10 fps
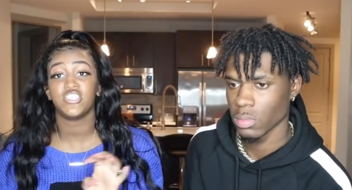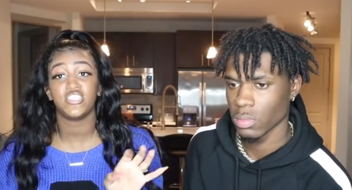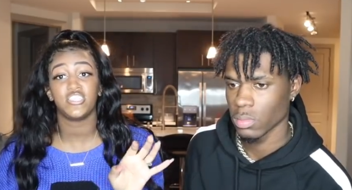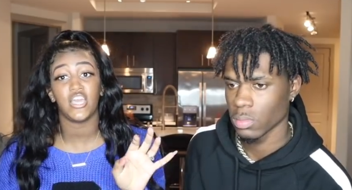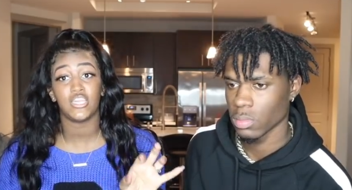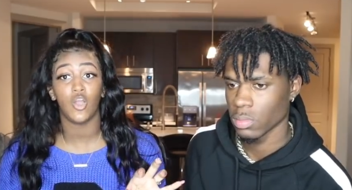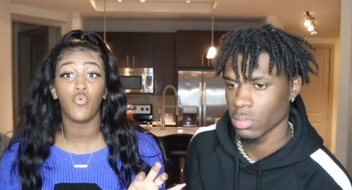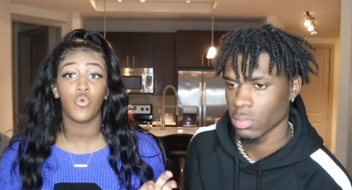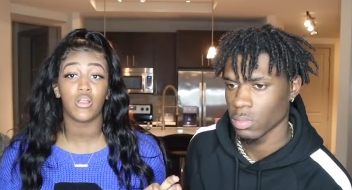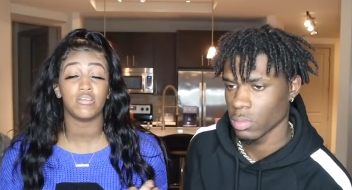Speaker 1: she said
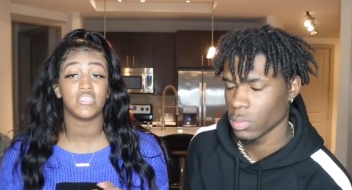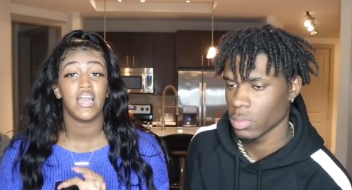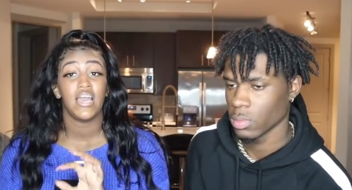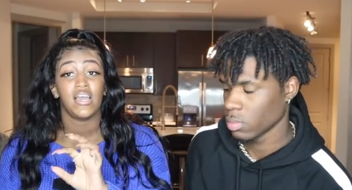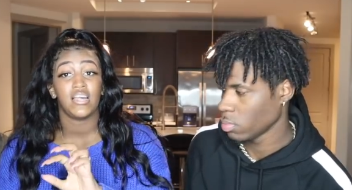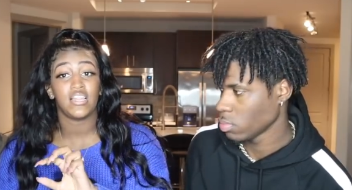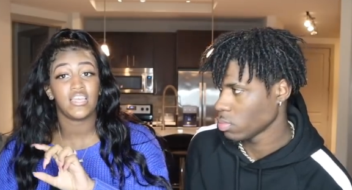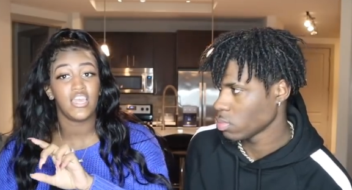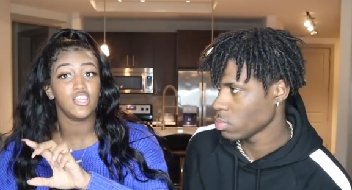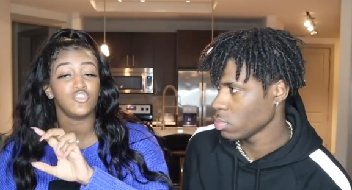no worries
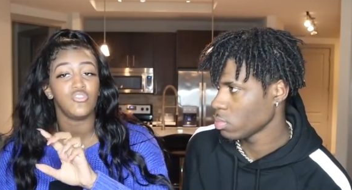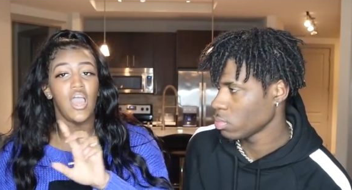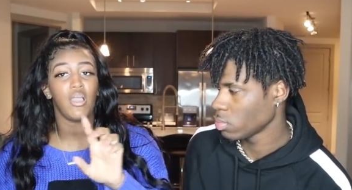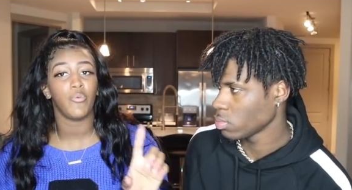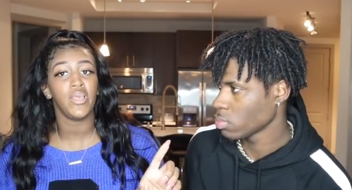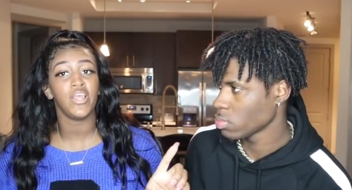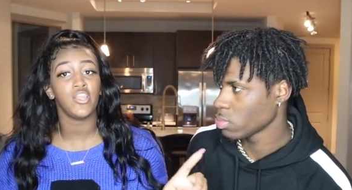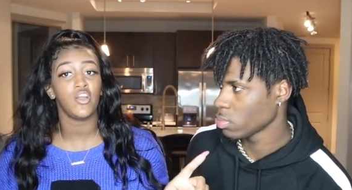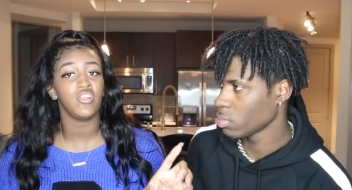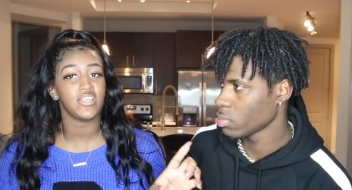kid you not, we
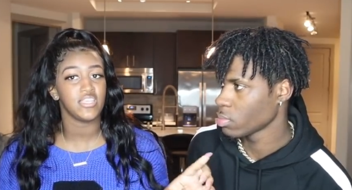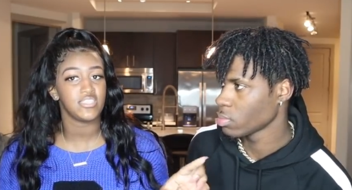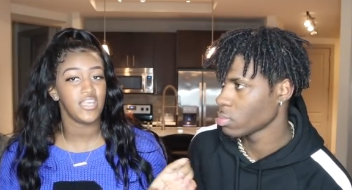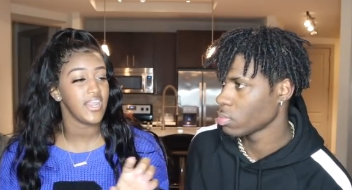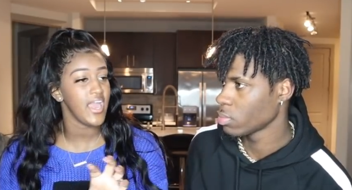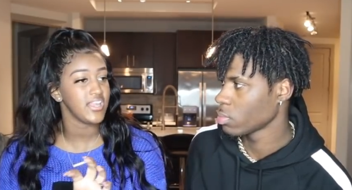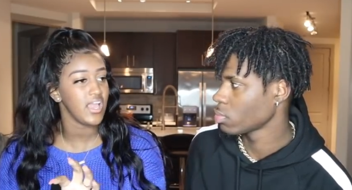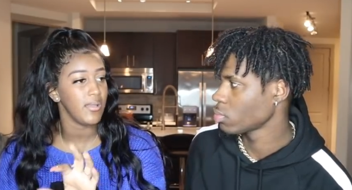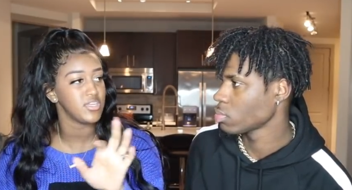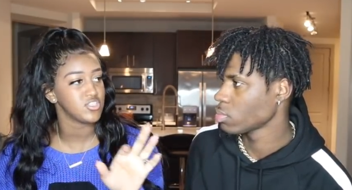didn't know that this lady
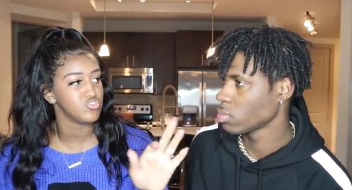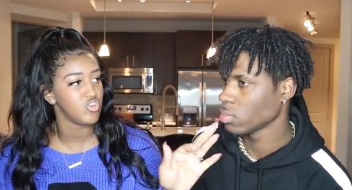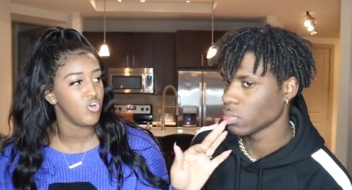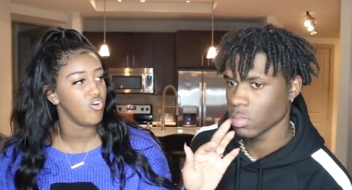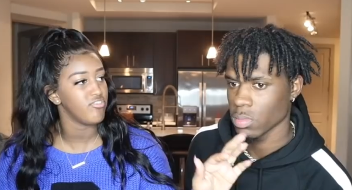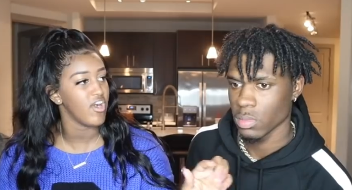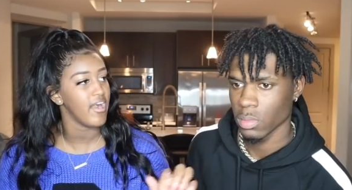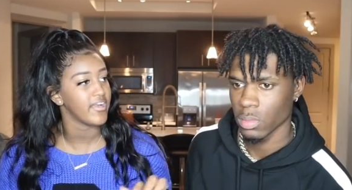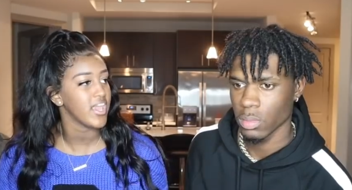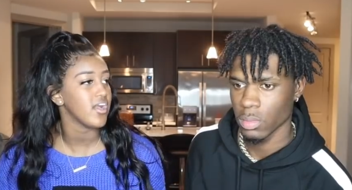had that much control over
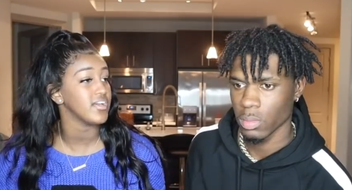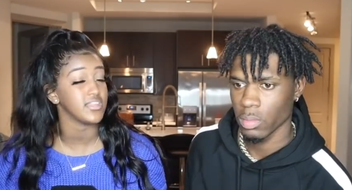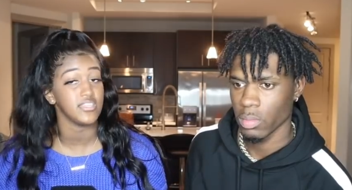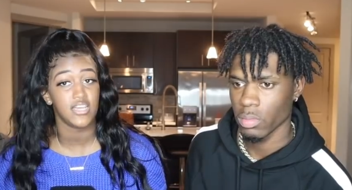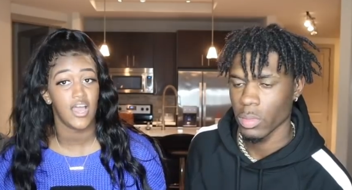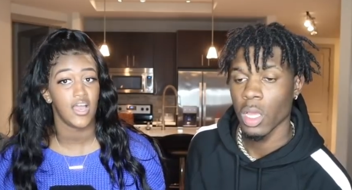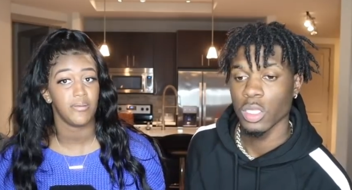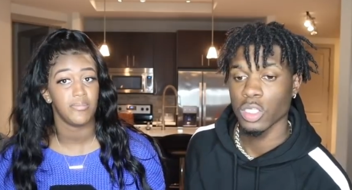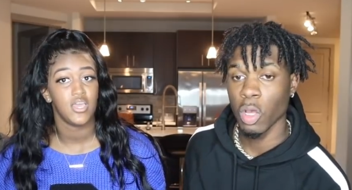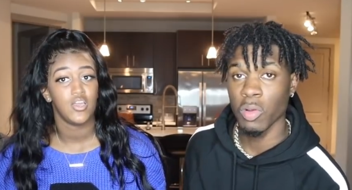our account at the
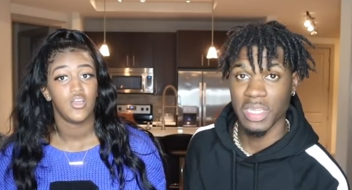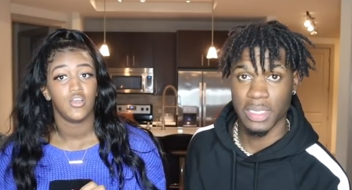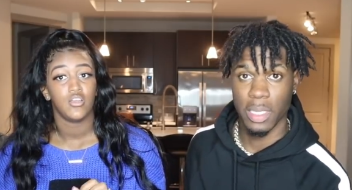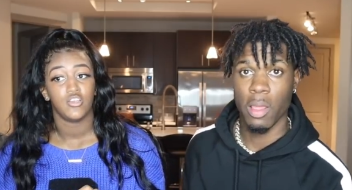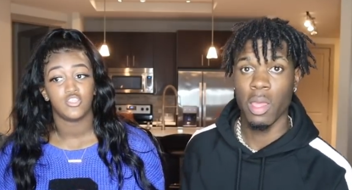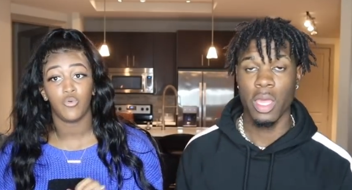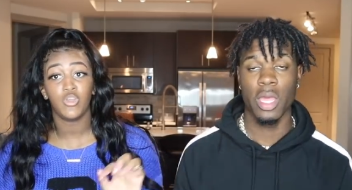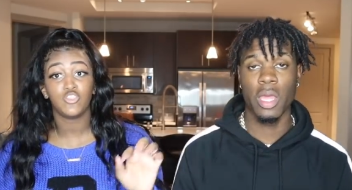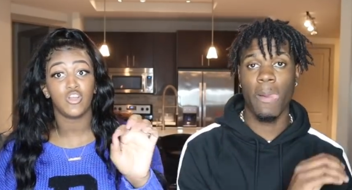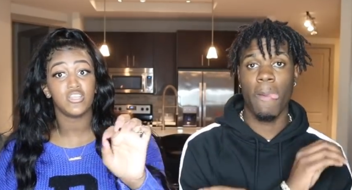time.
Speaker 2: So listen.
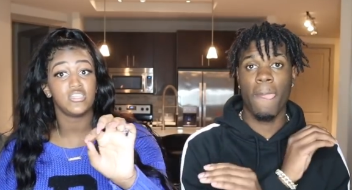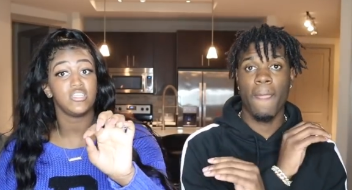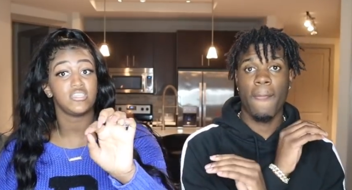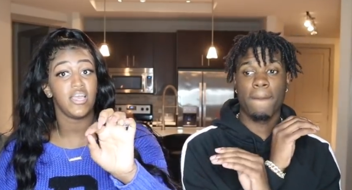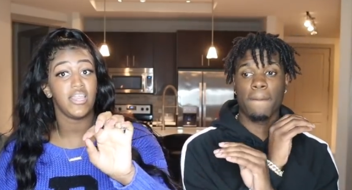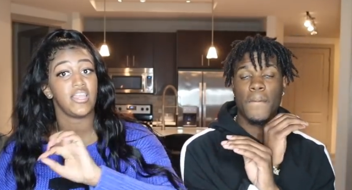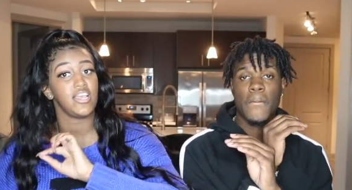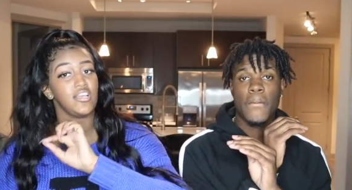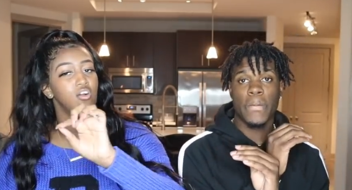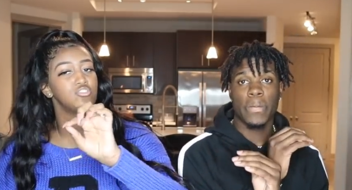
Speaker 1: So we trusting this lady
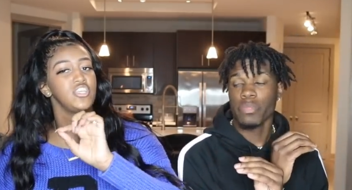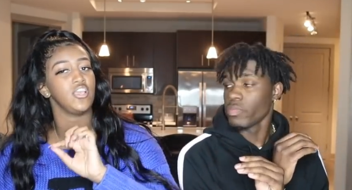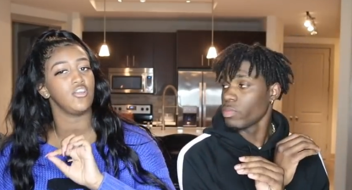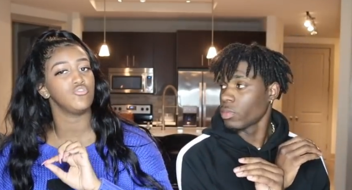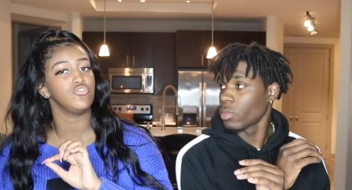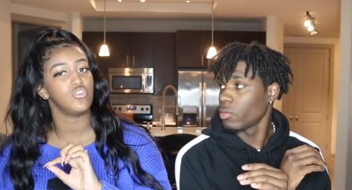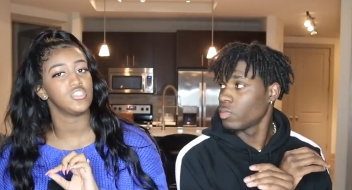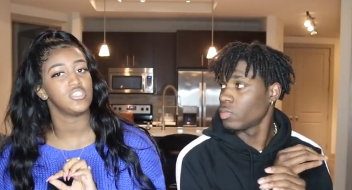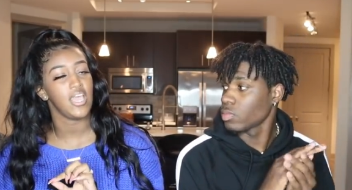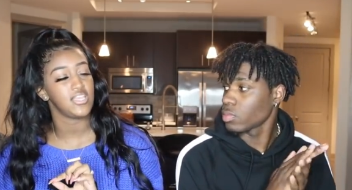that, oh, she ain't gonna do
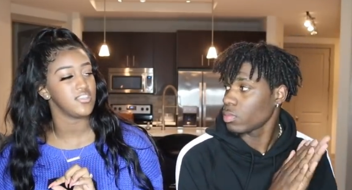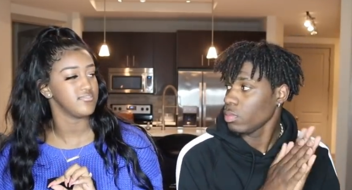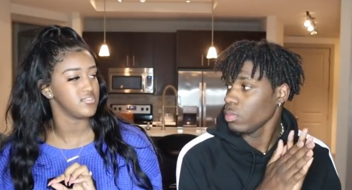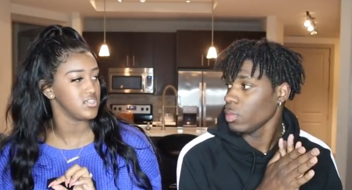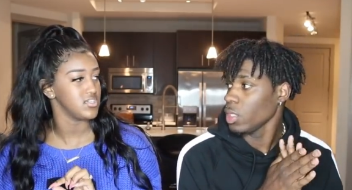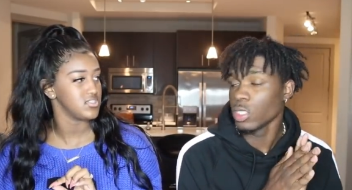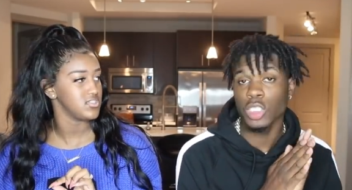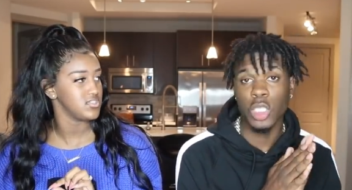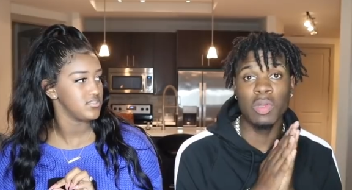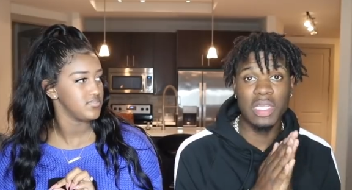no snake stuff to
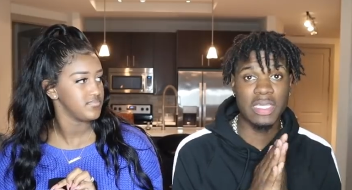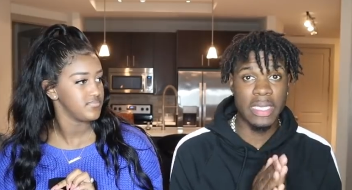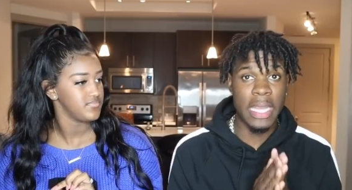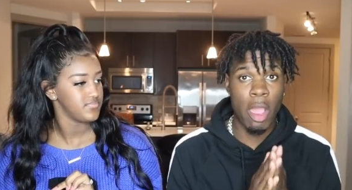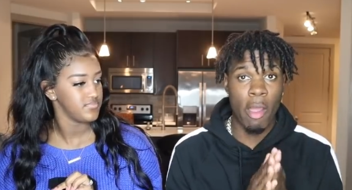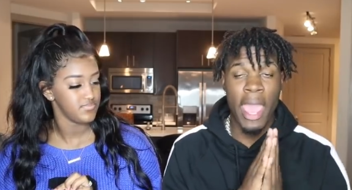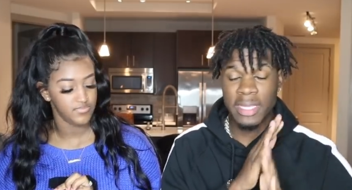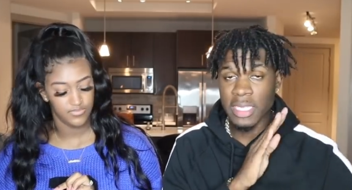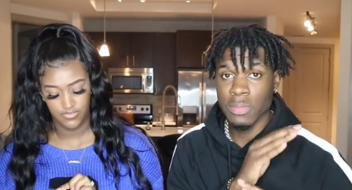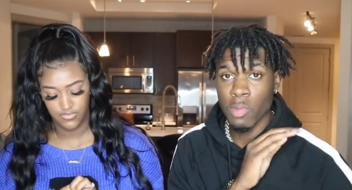us.
Speaker 2: So listen now,
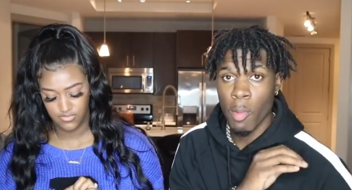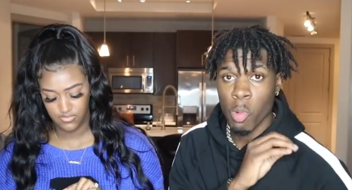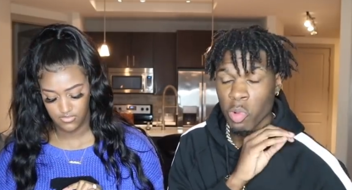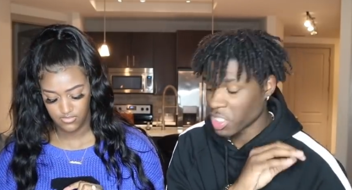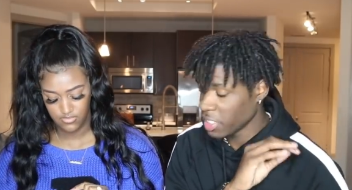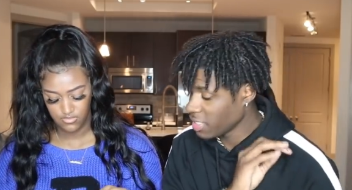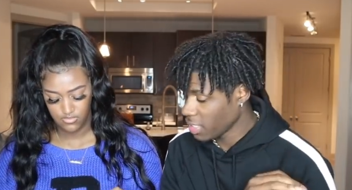at this moment when she